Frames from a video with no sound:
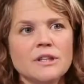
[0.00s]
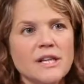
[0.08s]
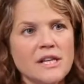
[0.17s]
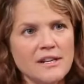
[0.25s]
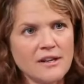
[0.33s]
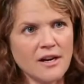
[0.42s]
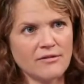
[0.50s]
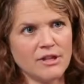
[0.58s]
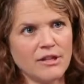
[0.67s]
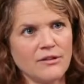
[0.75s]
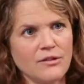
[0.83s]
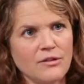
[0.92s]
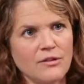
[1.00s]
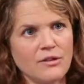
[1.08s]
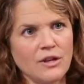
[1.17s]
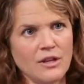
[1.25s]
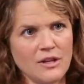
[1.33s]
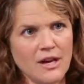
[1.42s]
of the leading novelists
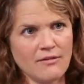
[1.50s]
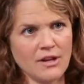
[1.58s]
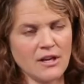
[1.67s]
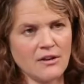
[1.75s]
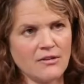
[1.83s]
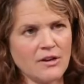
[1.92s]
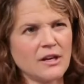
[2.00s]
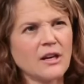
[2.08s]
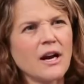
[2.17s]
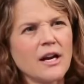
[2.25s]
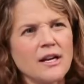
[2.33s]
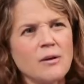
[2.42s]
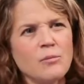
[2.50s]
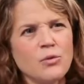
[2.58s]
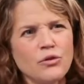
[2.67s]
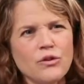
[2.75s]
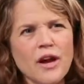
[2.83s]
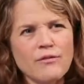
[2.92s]
in Afghanistan, a guy named
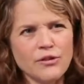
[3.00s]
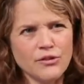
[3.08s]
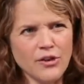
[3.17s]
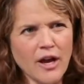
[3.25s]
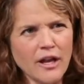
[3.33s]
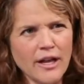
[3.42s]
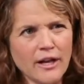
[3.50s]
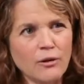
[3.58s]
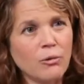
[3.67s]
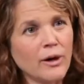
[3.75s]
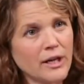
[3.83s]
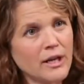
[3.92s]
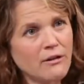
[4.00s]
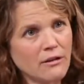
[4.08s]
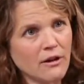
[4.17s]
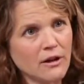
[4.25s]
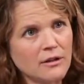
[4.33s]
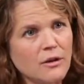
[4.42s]
Mustafa Salik, what he
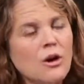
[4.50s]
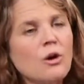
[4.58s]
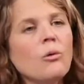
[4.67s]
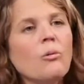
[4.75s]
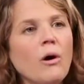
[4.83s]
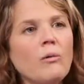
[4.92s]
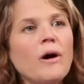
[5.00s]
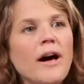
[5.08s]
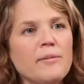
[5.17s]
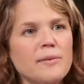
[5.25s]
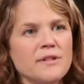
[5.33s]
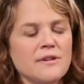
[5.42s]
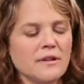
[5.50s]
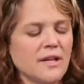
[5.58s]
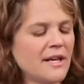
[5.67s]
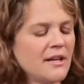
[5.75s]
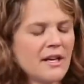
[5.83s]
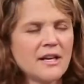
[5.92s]
thought. What will happen to the
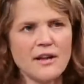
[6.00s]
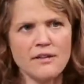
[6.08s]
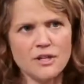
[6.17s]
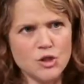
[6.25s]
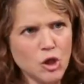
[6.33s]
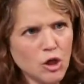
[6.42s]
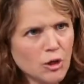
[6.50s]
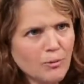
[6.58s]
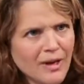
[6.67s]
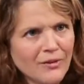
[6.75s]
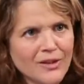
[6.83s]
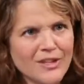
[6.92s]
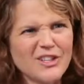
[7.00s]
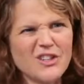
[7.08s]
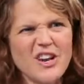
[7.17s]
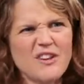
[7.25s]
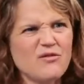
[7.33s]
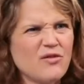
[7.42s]
land? I now they talk about the
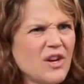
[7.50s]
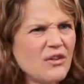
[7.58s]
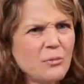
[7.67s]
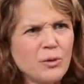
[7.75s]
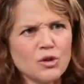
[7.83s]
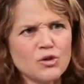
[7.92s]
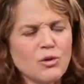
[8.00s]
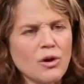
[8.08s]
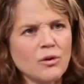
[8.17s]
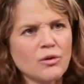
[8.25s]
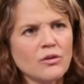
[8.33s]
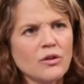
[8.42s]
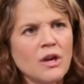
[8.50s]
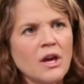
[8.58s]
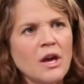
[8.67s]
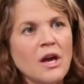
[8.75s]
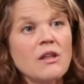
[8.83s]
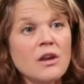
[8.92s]
internet, Facebook, drones.
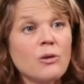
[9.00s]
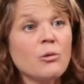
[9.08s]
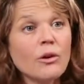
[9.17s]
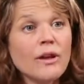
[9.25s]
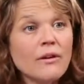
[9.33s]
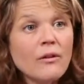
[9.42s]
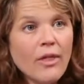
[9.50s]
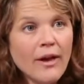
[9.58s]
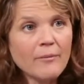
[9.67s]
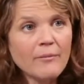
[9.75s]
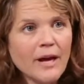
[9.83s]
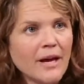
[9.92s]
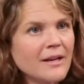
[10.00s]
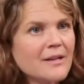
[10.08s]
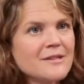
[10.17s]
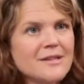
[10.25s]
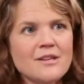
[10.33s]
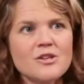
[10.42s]
It will kill them. And
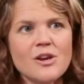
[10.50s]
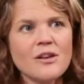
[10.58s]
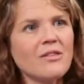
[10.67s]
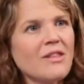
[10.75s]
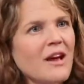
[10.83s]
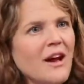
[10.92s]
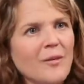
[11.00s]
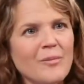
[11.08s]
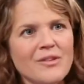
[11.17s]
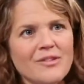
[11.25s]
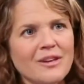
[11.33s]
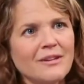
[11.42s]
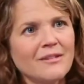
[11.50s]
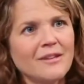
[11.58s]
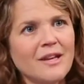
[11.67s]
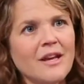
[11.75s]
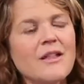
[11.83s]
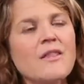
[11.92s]
he said just the opposite.